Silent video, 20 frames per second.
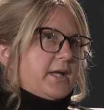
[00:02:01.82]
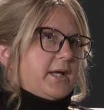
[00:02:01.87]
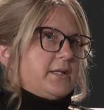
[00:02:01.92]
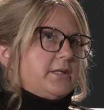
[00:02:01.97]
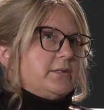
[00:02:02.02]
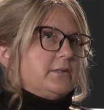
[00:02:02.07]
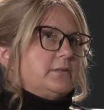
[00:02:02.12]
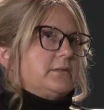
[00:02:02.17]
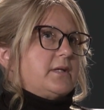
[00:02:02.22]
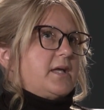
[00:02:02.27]

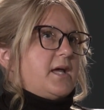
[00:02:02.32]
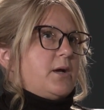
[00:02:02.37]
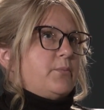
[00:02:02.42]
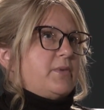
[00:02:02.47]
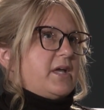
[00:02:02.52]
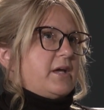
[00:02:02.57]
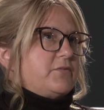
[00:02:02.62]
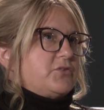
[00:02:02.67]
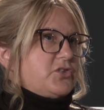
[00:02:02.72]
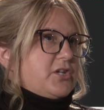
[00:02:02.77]
Daniel, and
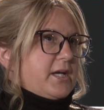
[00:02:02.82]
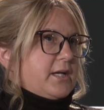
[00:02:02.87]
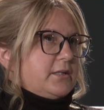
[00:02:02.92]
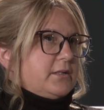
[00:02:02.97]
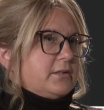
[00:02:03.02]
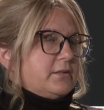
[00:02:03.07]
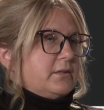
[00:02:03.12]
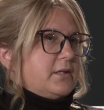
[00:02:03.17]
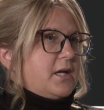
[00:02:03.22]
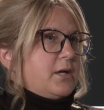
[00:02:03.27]
we have
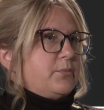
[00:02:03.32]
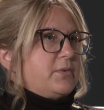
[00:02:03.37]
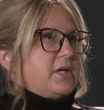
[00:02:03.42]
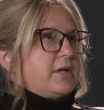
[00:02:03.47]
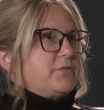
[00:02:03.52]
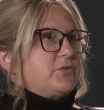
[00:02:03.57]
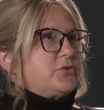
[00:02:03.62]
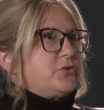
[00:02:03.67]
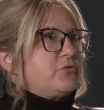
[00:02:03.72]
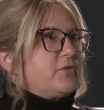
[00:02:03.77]
Chandler. And we
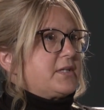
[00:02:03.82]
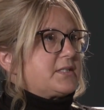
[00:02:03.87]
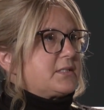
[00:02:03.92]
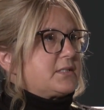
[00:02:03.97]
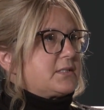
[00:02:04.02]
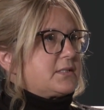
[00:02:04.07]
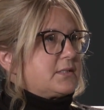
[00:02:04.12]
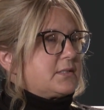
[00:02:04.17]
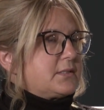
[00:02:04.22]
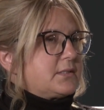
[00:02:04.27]
have 2
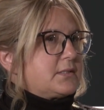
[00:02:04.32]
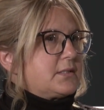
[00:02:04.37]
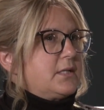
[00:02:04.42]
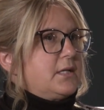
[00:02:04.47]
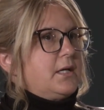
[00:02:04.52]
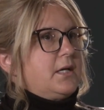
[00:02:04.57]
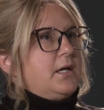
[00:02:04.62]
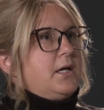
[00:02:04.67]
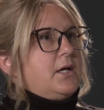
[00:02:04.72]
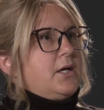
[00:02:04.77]
residences.
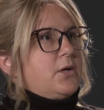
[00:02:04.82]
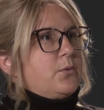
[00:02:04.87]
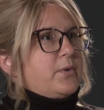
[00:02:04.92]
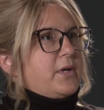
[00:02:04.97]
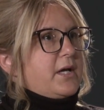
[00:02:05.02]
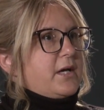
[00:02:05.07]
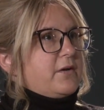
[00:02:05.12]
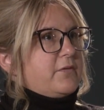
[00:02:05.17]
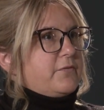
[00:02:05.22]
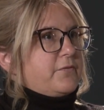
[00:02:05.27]
We
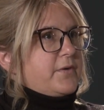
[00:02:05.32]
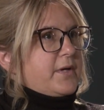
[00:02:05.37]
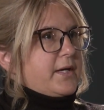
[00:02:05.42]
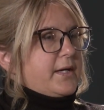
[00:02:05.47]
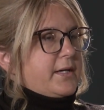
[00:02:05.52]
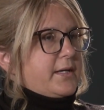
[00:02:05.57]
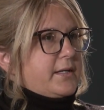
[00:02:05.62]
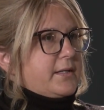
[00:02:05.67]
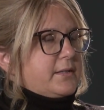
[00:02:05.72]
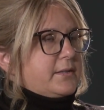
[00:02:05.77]
have
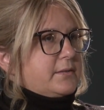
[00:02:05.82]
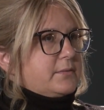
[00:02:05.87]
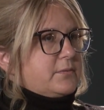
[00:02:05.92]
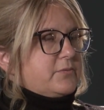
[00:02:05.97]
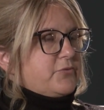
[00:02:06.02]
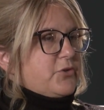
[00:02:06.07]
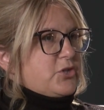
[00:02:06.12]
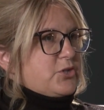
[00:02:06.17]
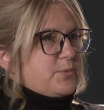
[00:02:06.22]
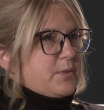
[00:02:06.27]

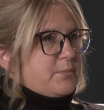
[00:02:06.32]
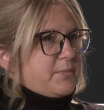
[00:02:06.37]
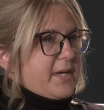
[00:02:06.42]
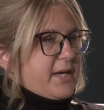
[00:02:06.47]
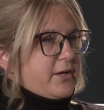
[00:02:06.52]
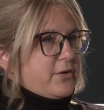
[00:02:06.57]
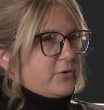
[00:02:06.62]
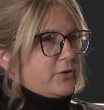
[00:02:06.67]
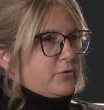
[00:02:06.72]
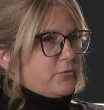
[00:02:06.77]
Richmond
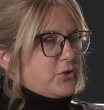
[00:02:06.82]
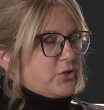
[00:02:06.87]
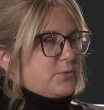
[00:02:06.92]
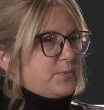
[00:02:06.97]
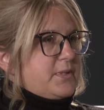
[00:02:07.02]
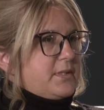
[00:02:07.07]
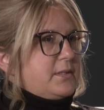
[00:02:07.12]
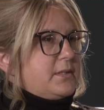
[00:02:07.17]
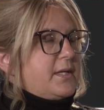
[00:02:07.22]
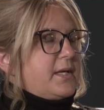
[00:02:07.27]
Manor in New
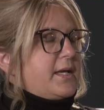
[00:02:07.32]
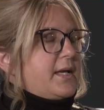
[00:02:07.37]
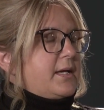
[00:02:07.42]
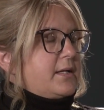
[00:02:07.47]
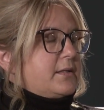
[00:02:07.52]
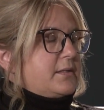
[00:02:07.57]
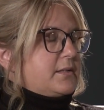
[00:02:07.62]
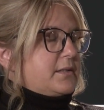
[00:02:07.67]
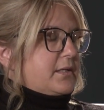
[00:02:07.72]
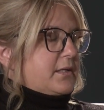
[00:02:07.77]
Richmond
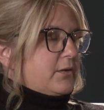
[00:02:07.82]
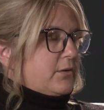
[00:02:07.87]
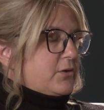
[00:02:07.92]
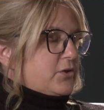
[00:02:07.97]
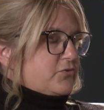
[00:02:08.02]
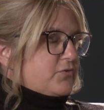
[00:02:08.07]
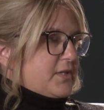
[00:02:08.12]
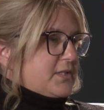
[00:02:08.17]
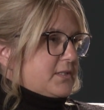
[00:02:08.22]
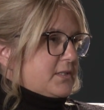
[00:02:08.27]
and the
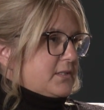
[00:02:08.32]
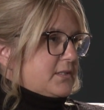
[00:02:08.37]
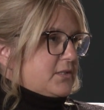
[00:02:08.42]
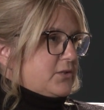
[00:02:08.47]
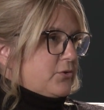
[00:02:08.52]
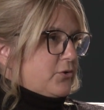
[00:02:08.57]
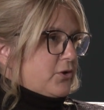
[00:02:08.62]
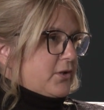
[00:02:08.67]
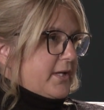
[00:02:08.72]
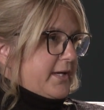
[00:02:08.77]
Gilchrist residence in
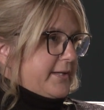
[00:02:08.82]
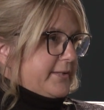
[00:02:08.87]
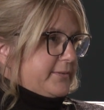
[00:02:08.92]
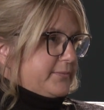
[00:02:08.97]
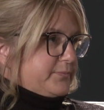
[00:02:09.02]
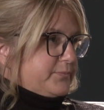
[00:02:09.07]
New Carlisle.